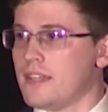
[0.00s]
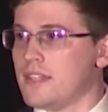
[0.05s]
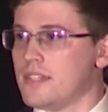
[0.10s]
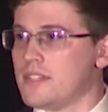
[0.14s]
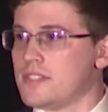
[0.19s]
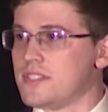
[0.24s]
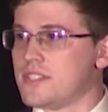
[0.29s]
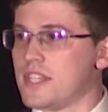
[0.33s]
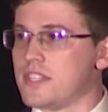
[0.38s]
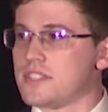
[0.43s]

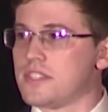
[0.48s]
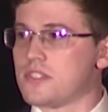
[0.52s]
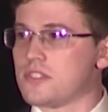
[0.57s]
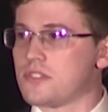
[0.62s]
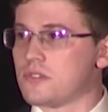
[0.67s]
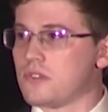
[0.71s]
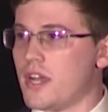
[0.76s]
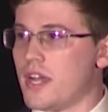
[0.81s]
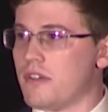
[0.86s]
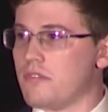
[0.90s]
Since his
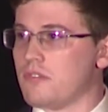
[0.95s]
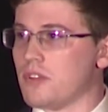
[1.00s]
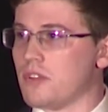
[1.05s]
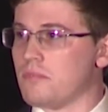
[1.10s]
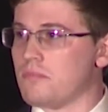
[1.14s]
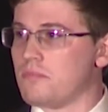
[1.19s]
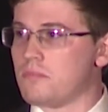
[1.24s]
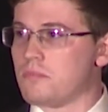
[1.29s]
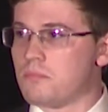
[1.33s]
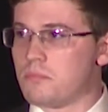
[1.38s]
arrival,
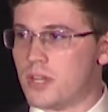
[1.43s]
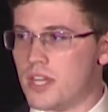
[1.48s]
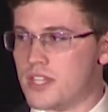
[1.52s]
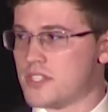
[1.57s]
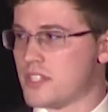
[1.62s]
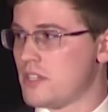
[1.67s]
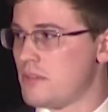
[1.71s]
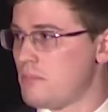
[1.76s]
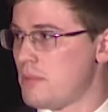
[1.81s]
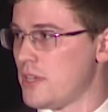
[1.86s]

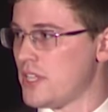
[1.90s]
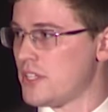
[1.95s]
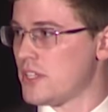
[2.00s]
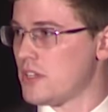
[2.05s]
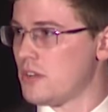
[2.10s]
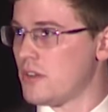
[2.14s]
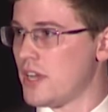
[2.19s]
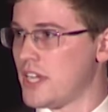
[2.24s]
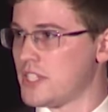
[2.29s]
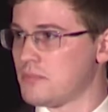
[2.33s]
President
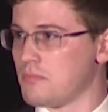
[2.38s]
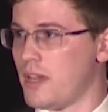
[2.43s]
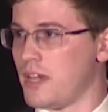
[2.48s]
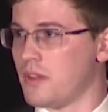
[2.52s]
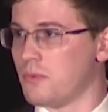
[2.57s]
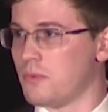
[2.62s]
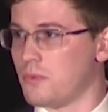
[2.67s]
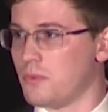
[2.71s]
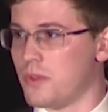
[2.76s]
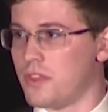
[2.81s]
Pinto has met
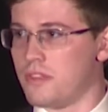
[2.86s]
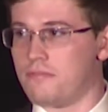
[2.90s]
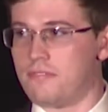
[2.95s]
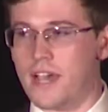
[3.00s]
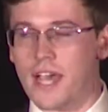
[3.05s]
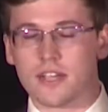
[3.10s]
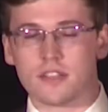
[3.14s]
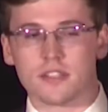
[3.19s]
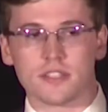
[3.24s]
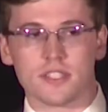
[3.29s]
with
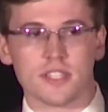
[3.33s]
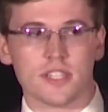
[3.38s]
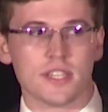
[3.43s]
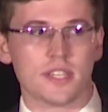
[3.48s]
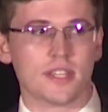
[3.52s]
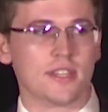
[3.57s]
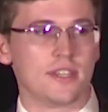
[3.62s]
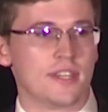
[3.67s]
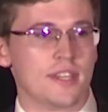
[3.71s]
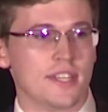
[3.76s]

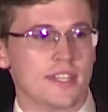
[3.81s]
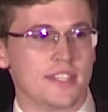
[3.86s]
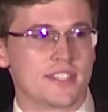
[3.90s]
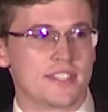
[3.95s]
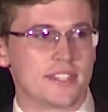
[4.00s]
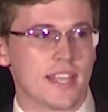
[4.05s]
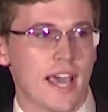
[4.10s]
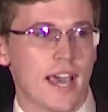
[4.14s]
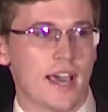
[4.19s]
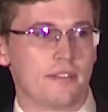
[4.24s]
faculty,
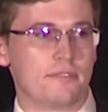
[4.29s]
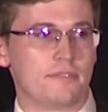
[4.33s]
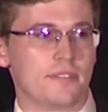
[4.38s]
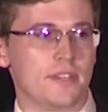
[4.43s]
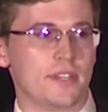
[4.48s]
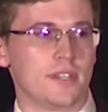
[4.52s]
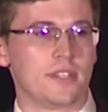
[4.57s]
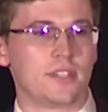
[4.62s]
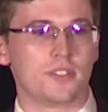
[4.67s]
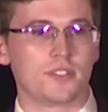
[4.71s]

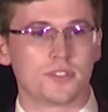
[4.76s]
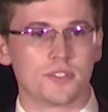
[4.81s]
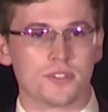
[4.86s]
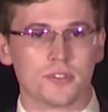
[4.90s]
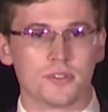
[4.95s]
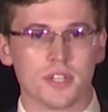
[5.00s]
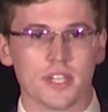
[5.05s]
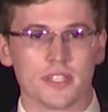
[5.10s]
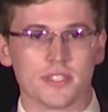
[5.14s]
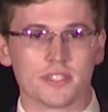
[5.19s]
staff,
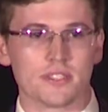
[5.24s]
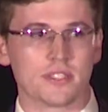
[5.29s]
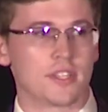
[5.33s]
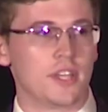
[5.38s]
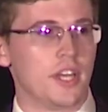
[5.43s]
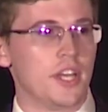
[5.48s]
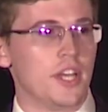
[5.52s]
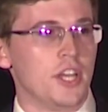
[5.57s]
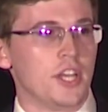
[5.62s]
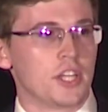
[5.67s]
students,
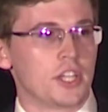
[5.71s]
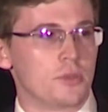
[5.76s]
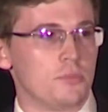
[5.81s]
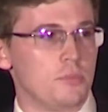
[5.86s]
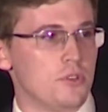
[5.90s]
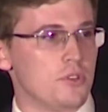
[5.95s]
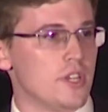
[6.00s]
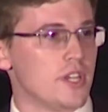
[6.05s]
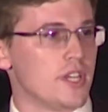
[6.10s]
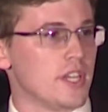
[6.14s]

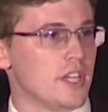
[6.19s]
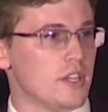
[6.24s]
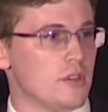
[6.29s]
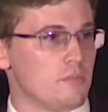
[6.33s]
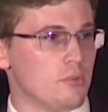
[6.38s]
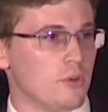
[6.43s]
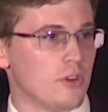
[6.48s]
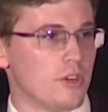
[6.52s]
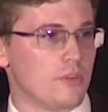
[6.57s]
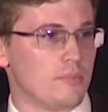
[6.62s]
community, and
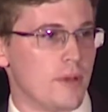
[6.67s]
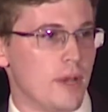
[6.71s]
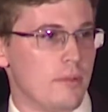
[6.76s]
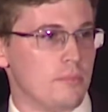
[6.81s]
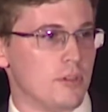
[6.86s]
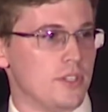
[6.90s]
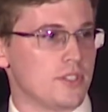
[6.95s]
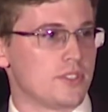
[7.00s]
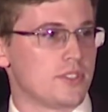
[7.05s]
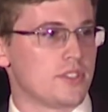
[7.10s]
board
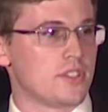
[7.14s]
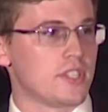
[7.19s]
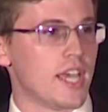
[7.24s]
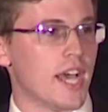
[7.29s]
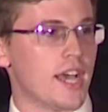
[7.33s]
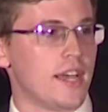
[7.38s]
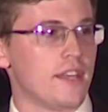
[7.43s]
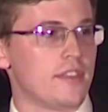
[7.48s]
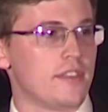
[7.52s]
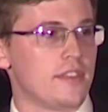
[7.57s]
members to
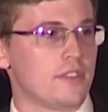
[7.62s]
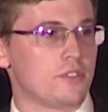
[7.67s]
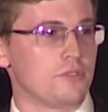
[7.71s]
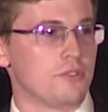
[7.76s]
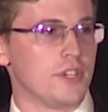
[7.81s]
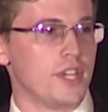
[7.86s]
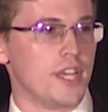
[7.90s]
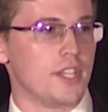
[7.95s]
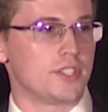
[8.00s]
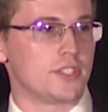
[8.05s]
guide the
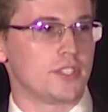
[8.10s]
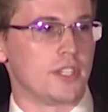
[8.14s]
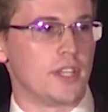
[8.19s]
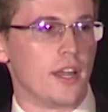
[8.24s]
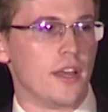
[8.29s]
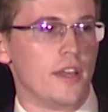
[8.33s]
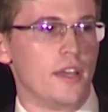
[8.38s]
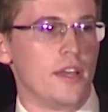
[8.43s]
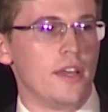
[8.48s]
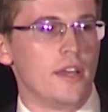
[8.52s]
creation
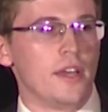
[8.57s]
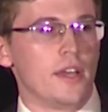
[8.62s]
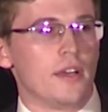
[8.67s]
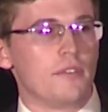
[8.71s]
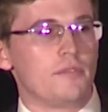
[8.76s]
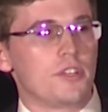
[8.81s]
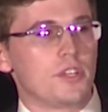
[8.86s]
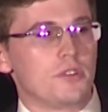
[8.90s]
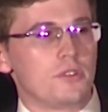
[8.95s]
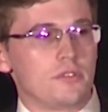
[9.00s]

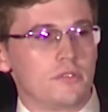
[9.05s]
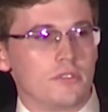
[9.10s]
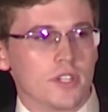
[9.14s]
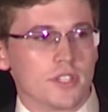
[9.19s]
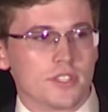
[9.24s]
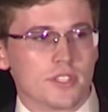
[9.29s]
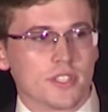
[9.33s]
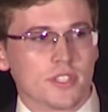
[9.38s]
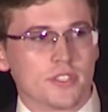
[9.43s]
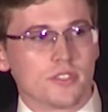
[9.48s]
of the
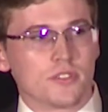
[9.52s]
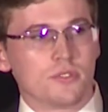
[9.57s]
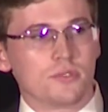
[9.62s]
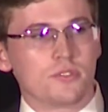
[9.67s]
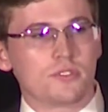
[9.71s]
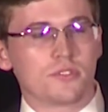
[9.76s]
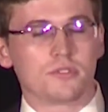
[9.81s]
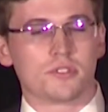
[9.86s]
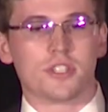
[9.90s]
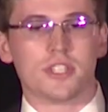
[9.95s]
university's new
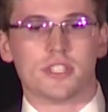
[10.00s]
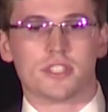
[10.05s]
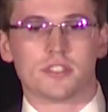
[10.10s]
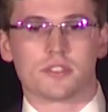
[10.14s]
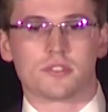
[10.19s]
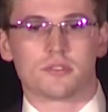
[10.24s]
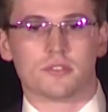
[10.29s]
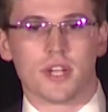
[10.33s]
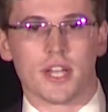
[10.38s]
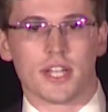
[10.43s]

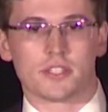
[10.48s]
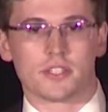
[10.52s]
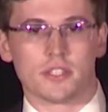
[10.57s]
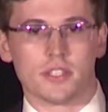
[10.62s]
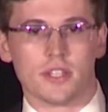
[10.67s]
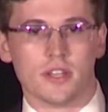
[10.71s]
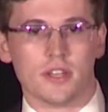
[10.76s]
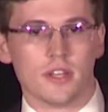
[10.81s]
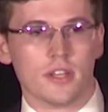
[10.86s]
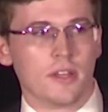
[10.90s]
strategic
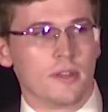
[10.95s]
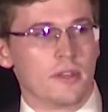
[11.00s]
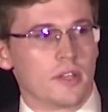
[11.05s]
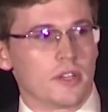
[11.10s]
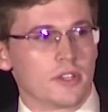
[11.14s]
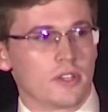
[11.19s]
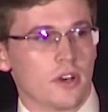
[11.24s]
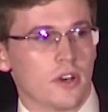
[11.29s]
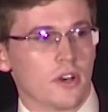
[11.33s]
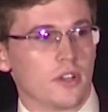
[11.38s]
direction
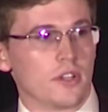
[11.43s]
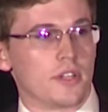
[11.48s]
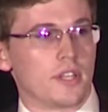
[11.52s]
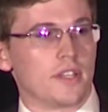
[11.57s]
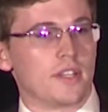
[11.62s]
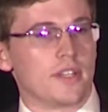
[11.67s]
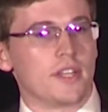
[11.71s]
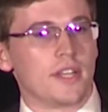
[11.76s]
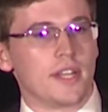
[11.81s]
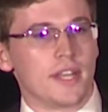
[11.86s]
called
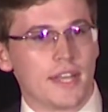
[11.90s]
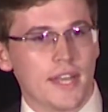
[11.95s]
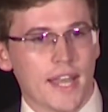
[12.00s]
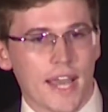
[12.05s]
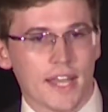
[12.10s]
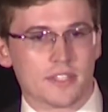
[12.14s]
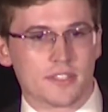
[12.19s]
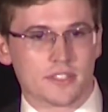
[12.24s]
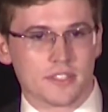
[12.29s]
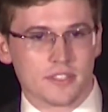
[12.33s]

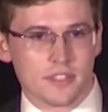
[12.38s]
Next